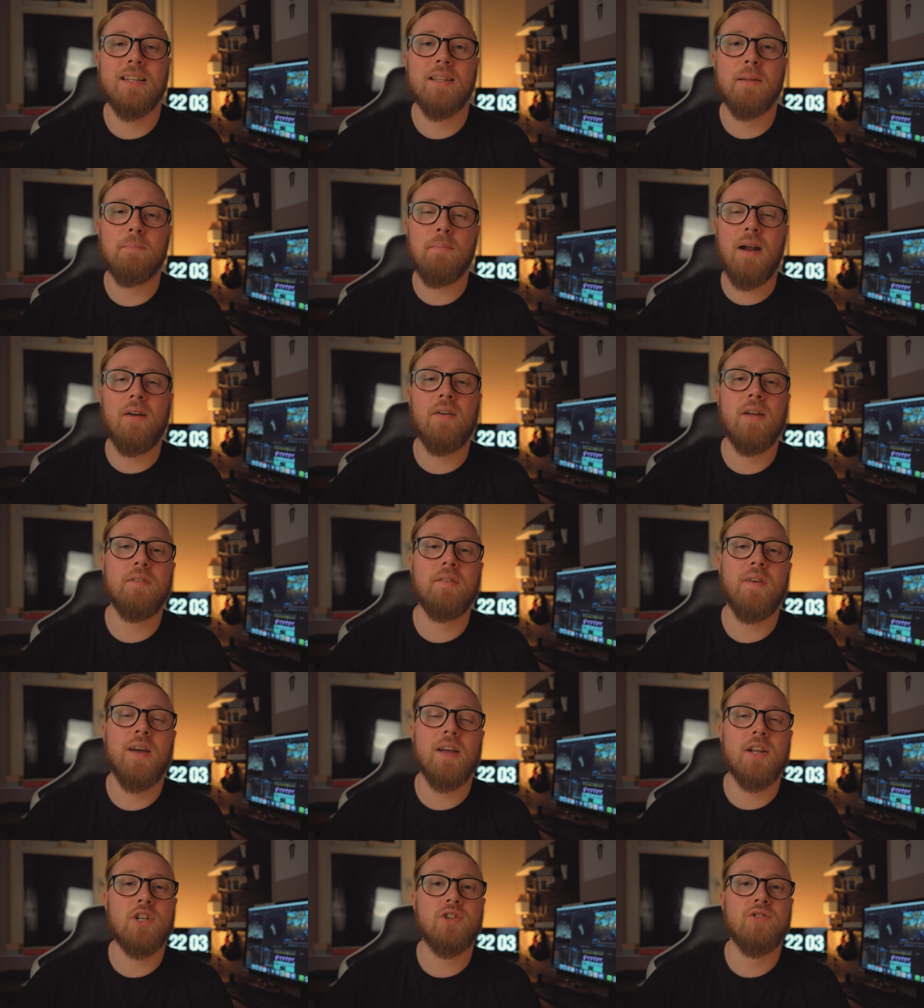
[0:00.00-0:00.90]
and the barrier for
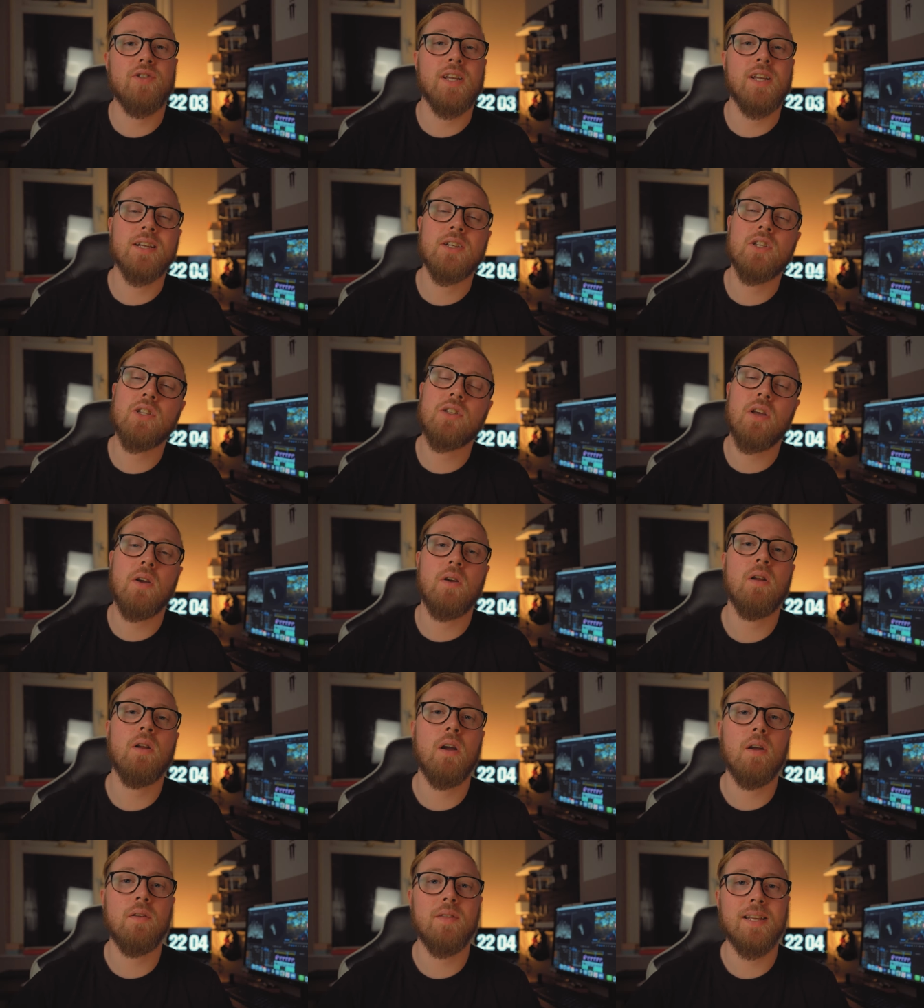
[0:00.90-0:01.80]
entry is so
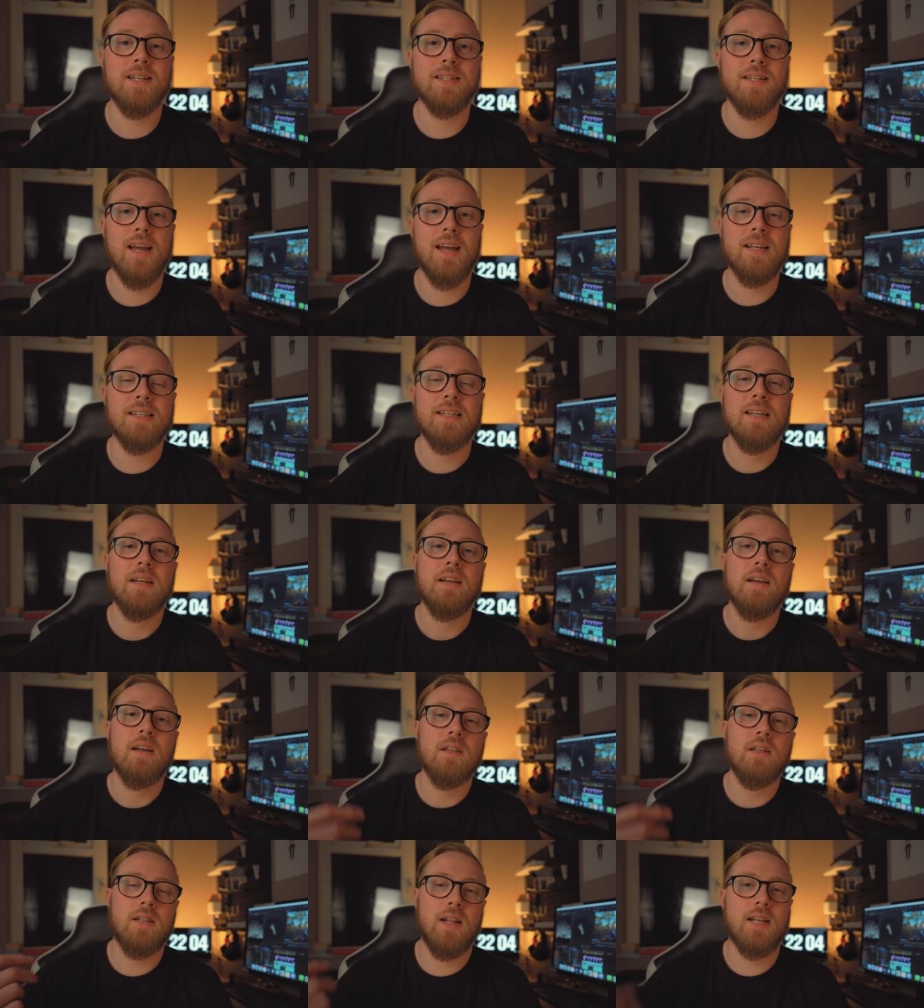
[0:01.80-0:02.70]
low these days,
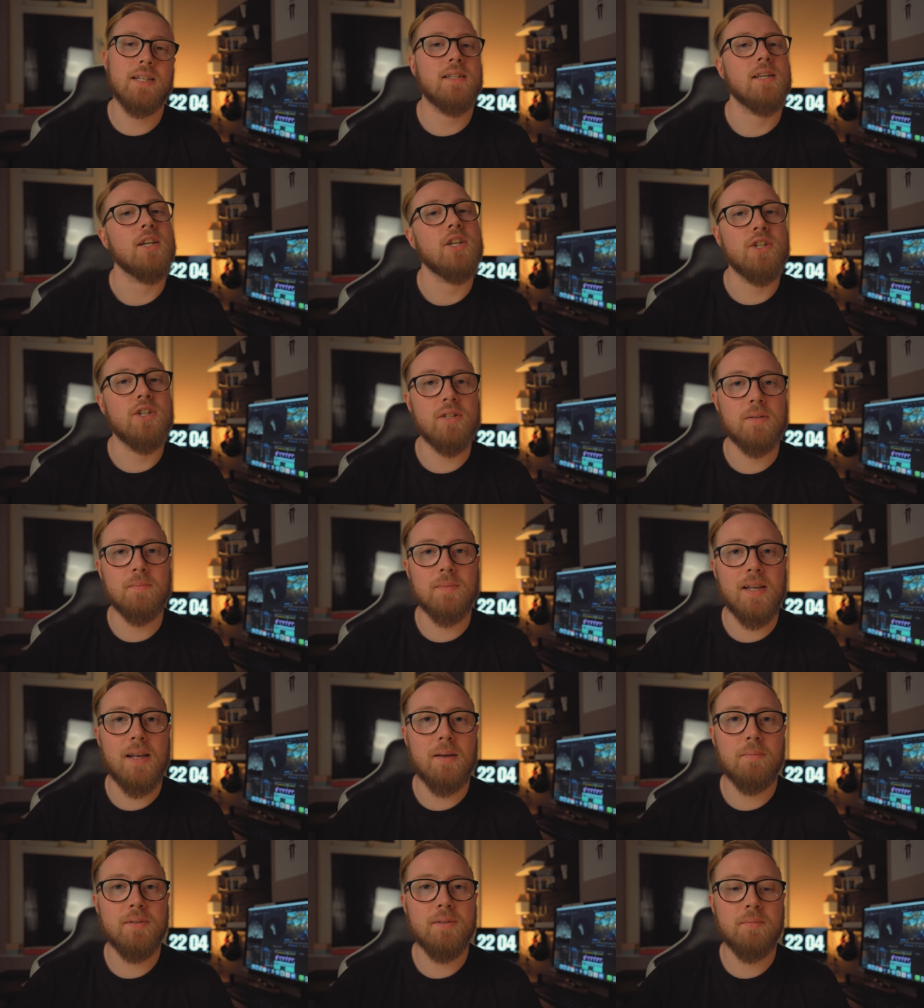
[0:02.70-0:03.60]
so let's teach you some
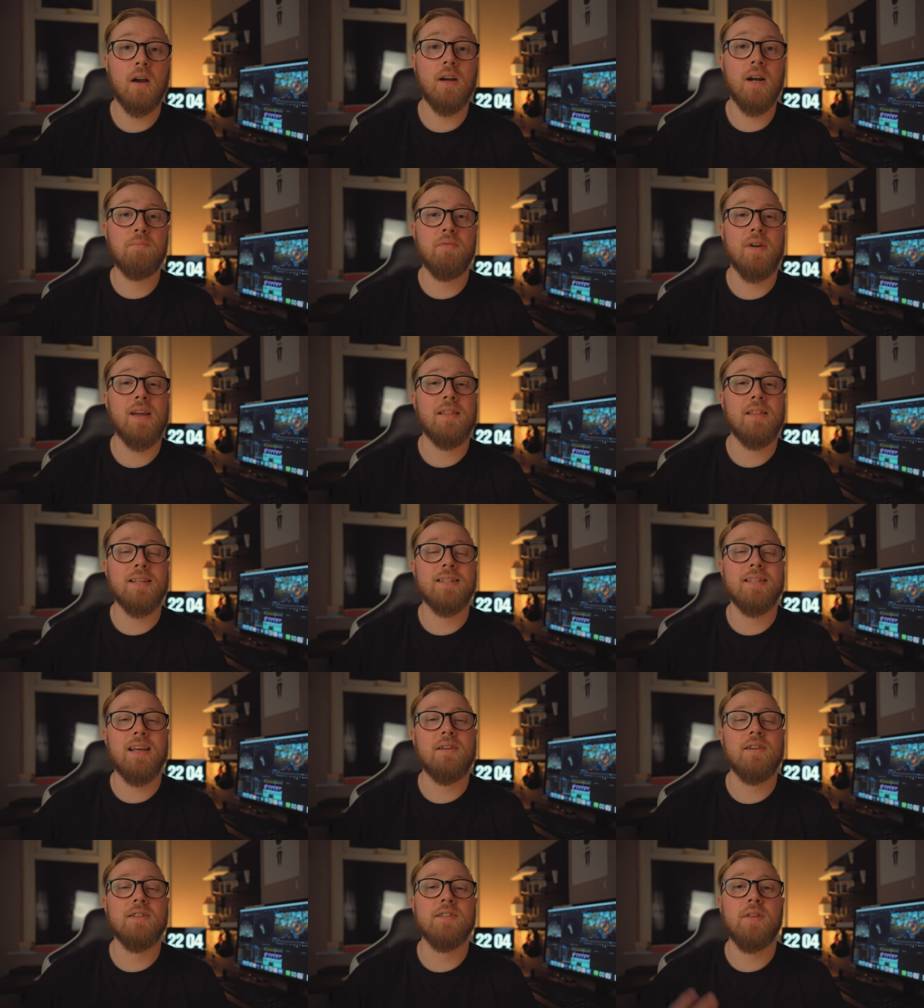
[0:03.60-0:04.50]
tips. I'm going to break this
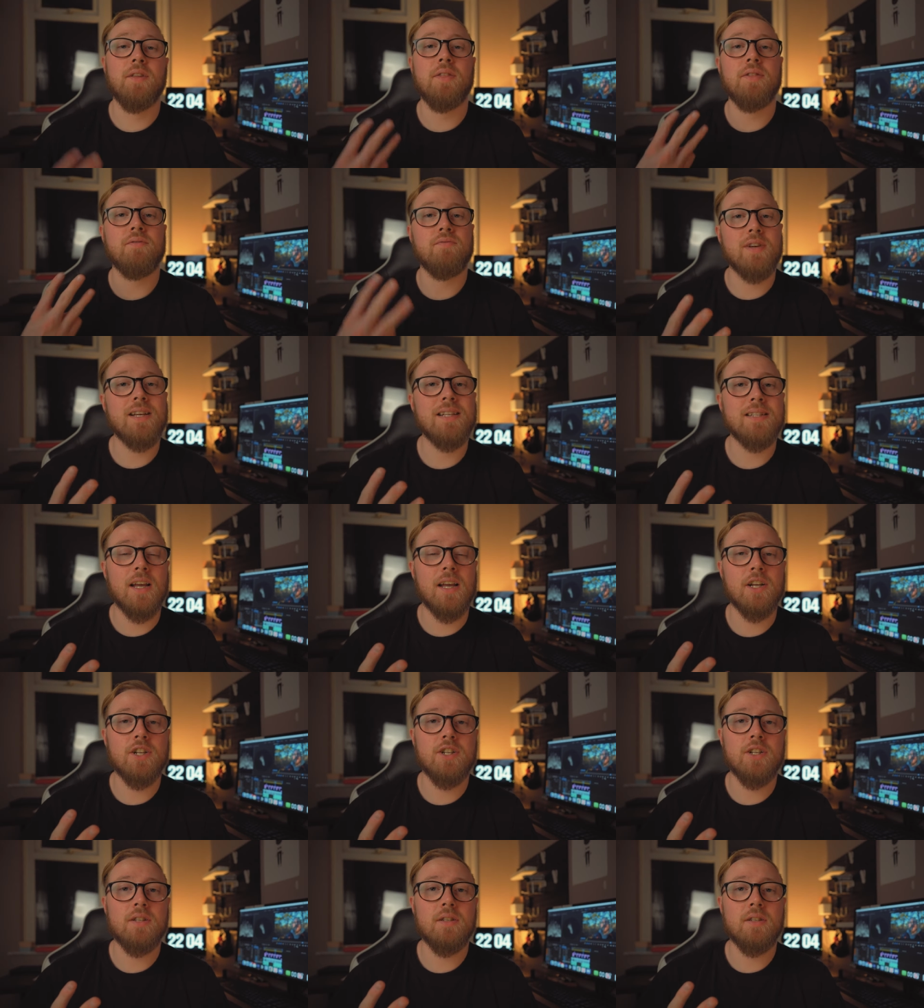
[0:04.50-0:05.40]
down into three
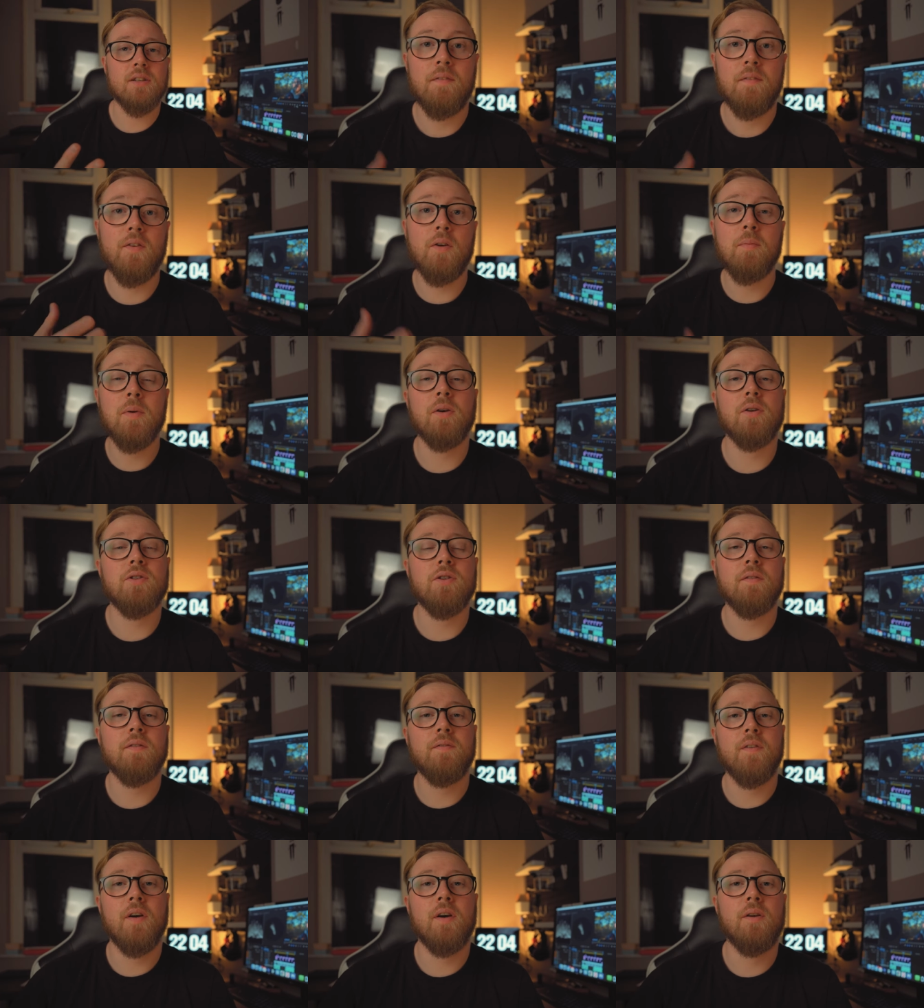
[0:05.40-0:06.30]
sections: filming on your
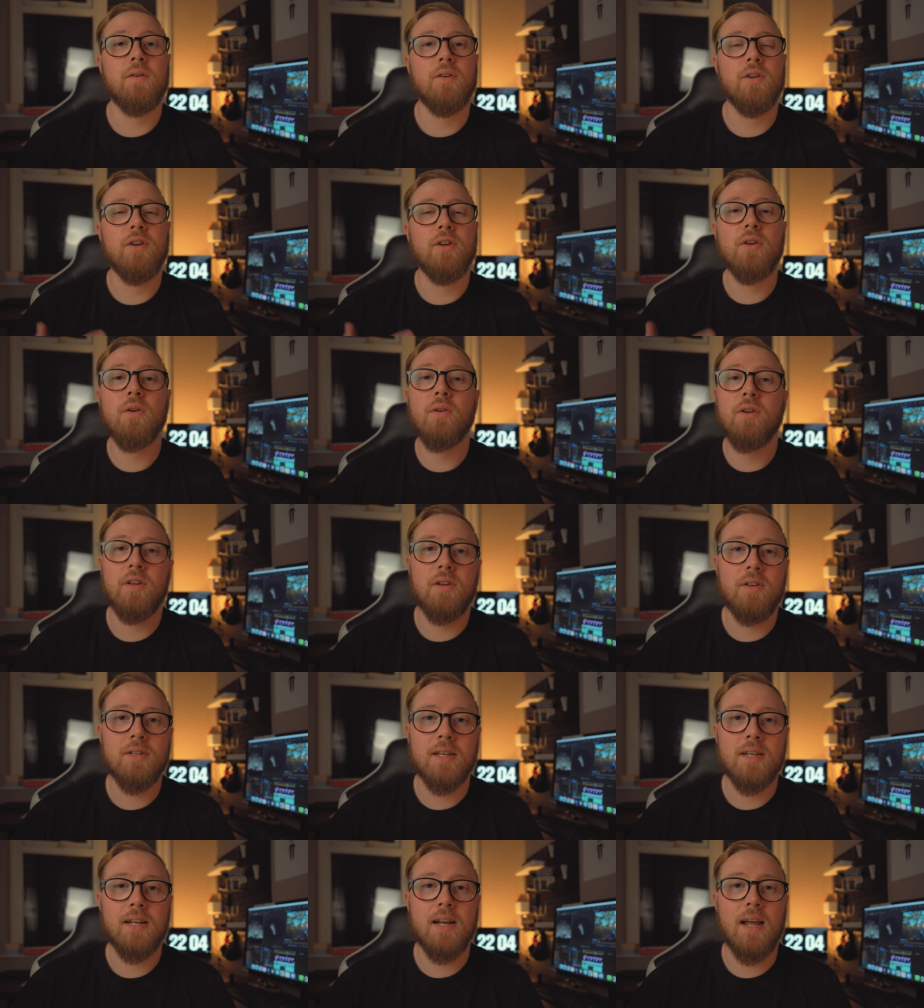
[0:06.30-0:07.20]
phone not
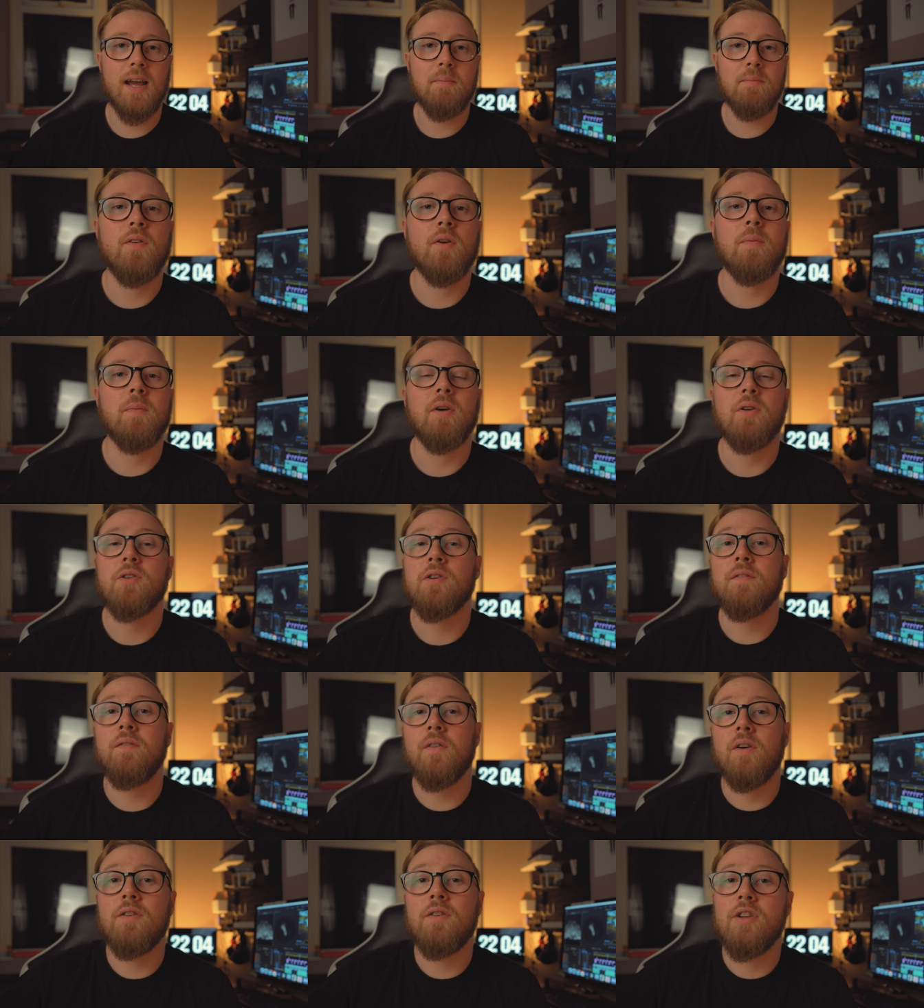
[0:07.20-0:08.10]
using an app, filming on your phone